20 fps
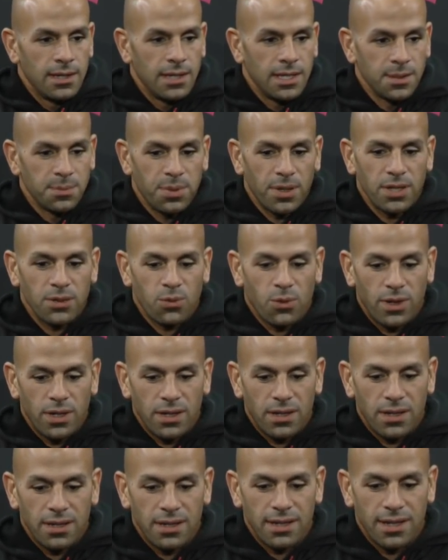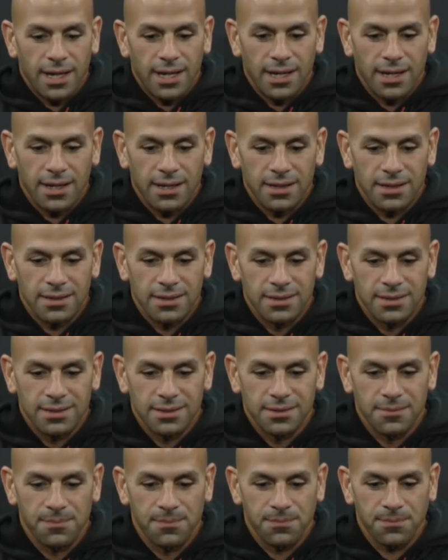He played well. Uh,
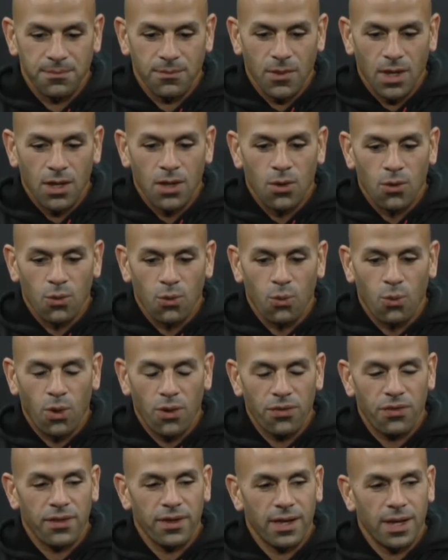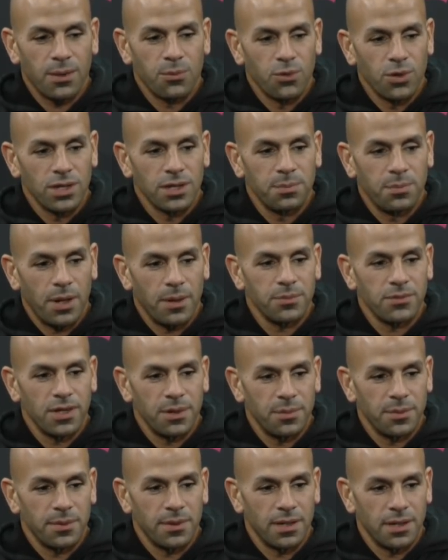one thing I'm really pumped
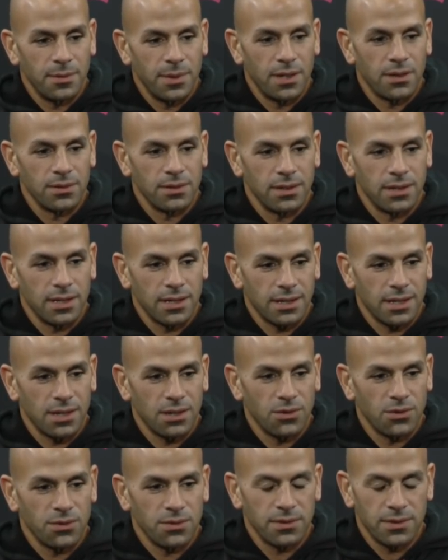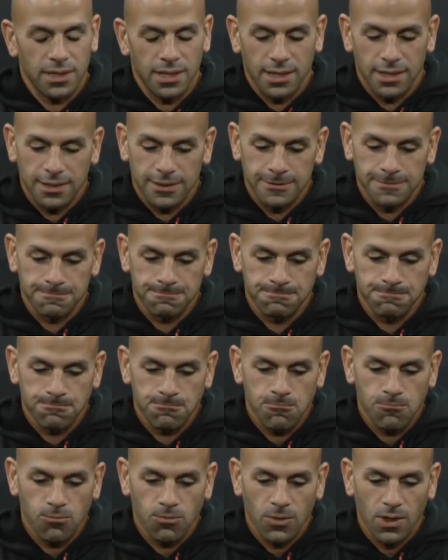up about Ahkello, um,
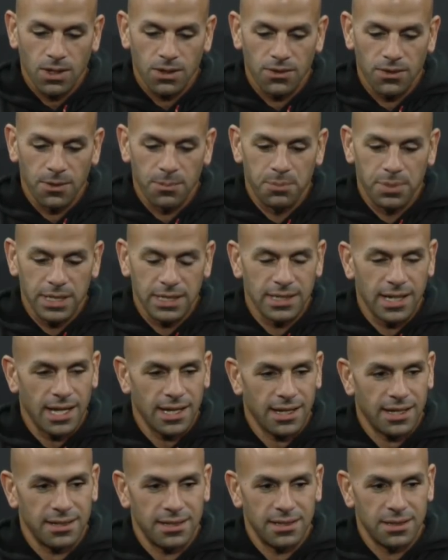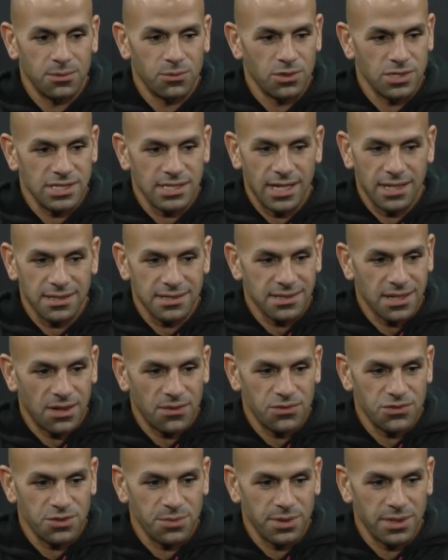the big knock on him was not his
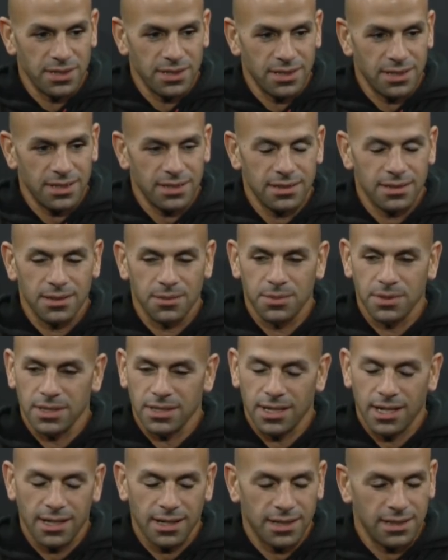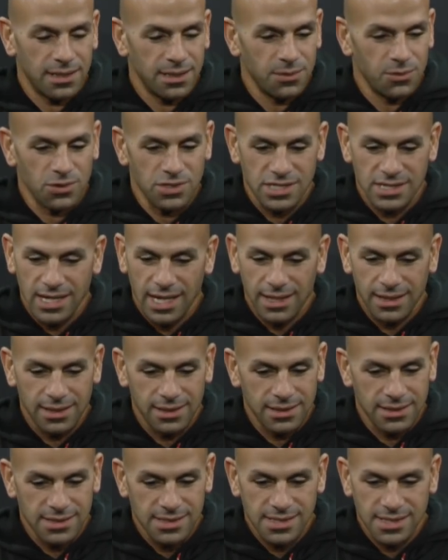coverage ability. The big knock on him was not
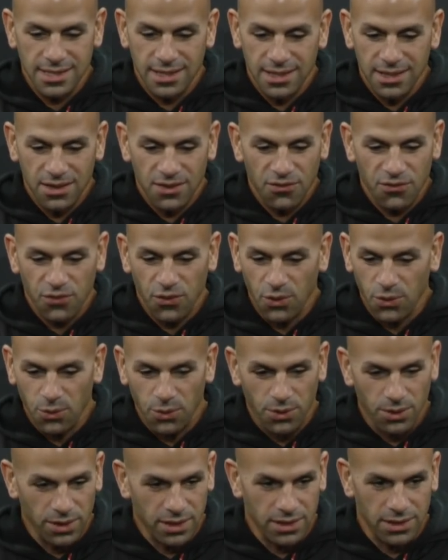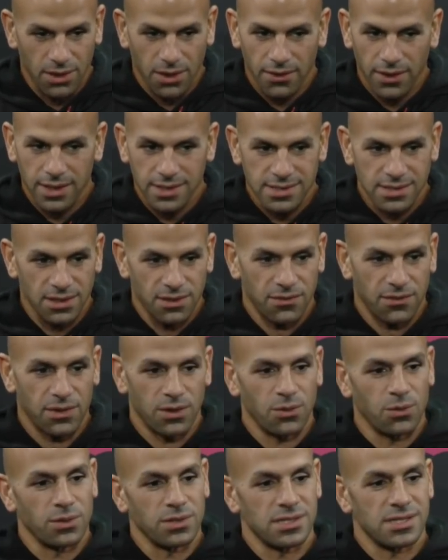his footwork and all that stuff.
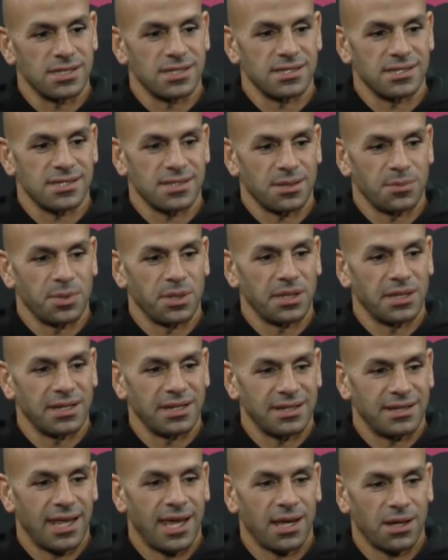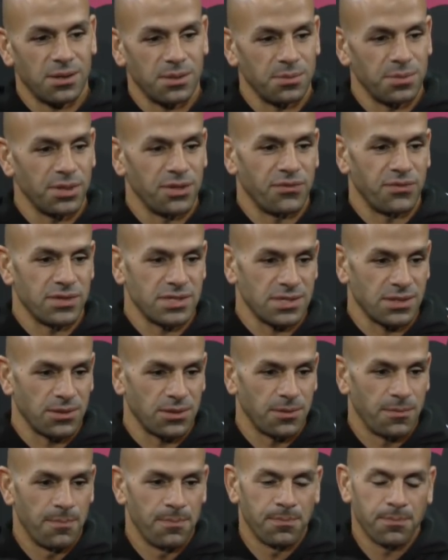It was his ability to tackle and play
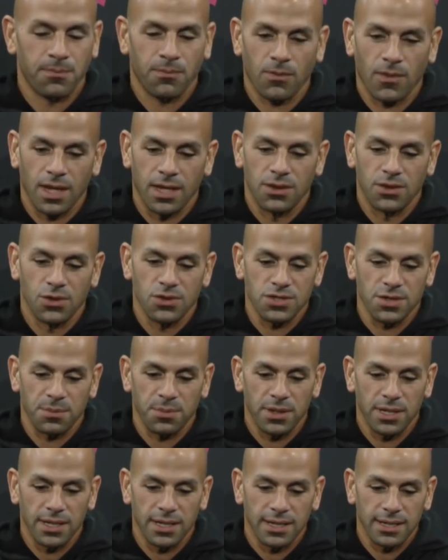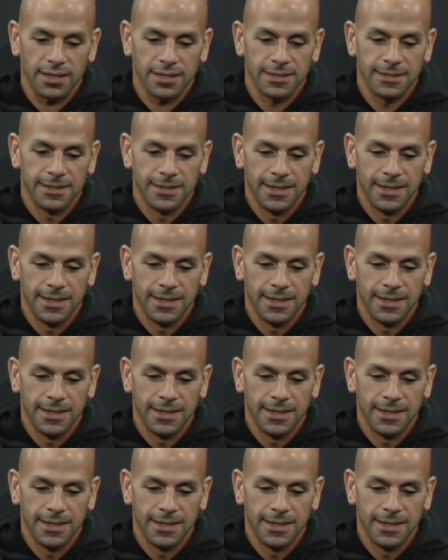physical. And there was a play,